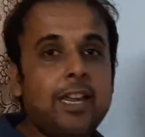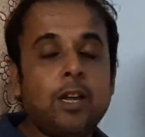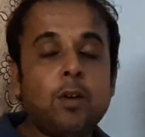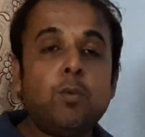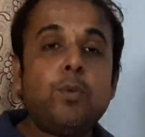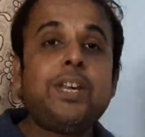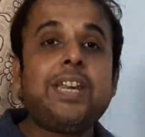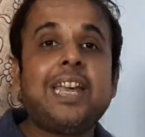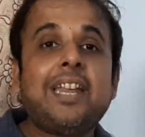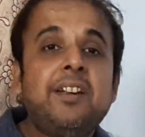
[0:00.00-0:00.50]

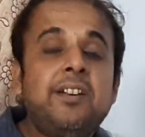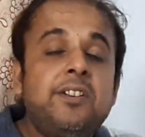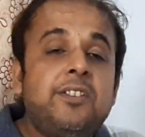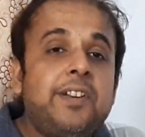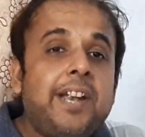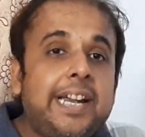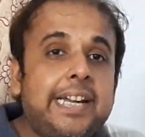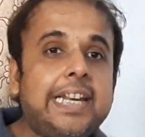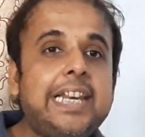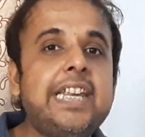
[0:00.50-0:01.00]
we can
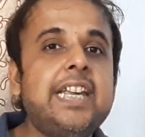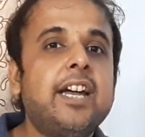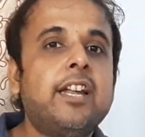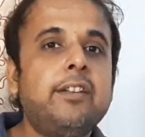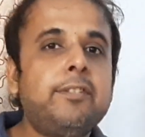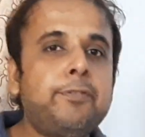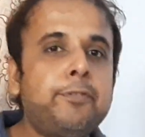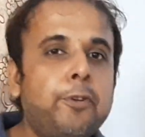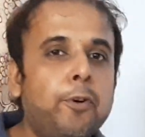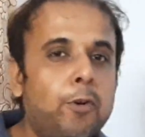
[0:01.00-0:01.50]
readily
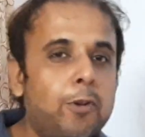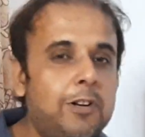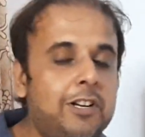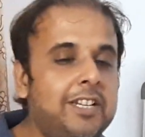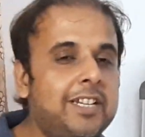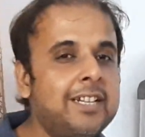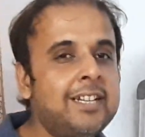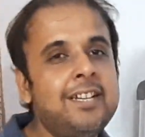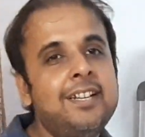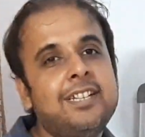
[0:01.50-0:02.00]
unfold
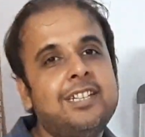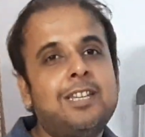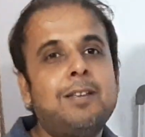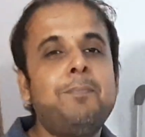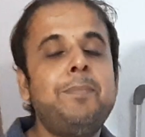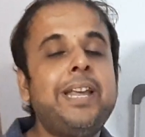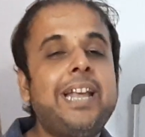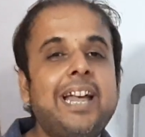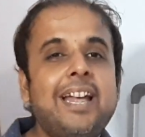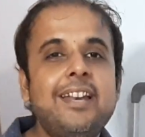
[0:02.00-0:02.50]
the
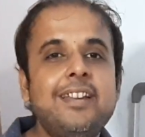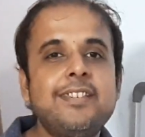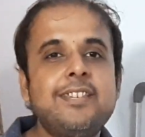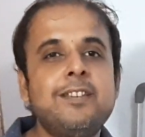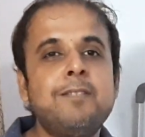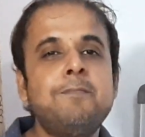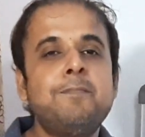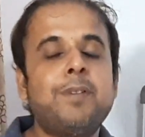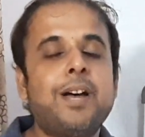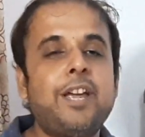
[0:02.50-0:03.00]

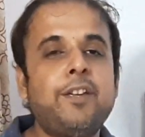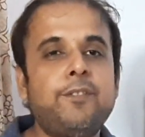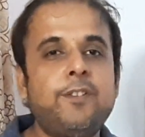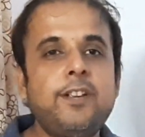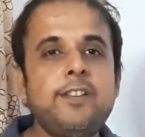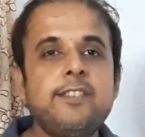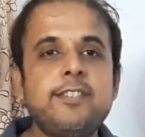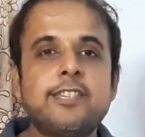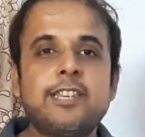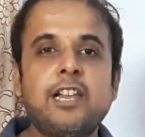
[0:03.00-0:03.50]
mechanism by which
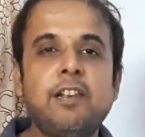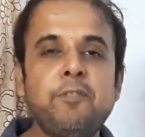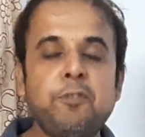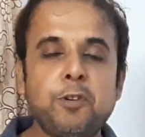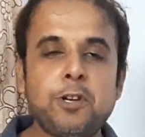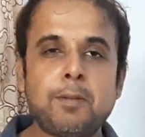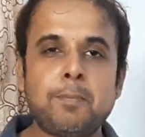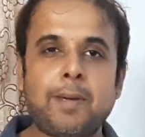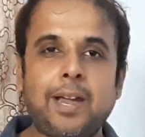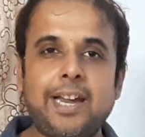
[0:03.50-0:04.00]

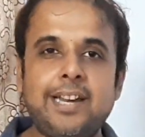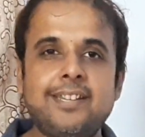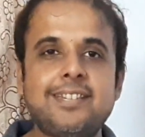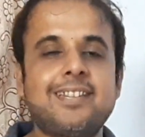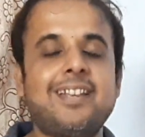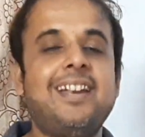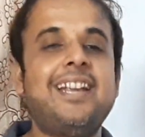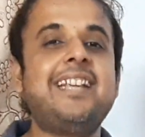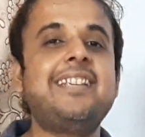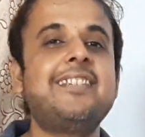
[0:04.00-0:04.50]
sulfonamides
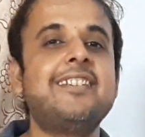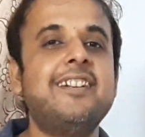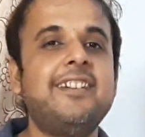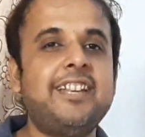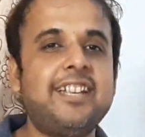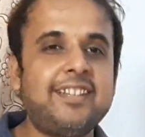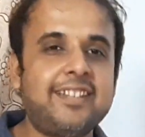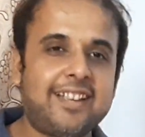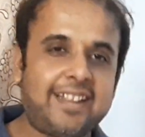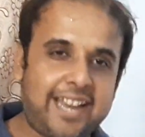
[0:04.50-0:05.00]
are
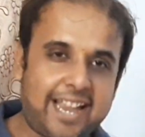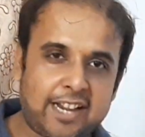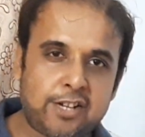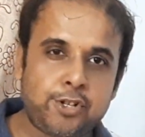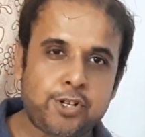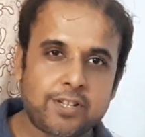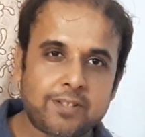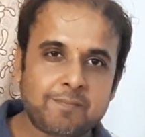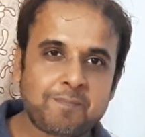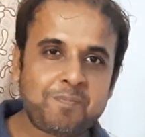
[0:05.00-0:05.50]
exerting their
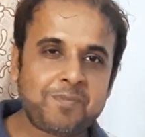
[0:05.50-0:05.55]
action.